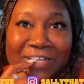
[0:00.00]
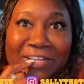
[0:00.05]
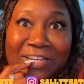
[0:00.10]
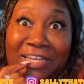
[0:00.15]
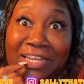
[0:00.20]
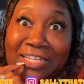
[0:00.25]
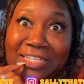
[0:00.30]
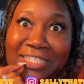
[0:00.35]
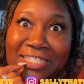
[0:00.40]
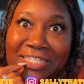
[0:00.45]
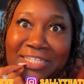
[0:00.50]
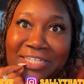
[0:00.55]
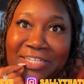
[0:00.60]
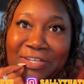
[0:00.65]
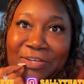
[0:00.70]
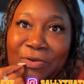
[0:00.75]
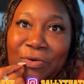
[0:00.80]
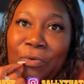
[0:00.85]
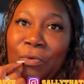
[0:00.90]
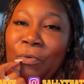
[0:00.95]
Let's
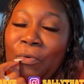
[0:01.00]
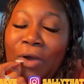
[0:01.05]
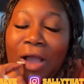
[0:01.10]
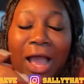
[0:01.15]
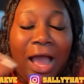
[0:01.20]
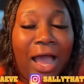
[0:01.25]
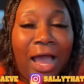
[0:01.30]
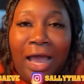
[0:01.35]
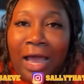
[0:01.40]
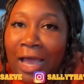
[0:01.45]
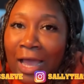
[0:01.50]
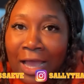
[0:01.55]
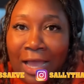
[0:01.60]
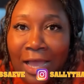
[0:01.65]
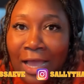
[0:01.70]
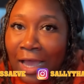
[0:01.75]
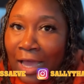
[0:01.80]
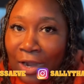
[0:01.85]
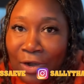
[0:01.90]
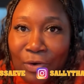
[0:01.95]
see.
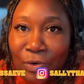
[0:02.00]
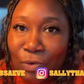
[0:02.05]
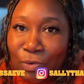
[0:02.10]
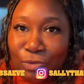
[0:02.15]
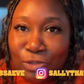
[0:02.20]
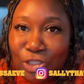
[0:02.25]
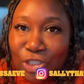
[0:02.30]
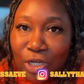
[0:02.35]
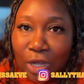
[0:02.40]
I don't know who she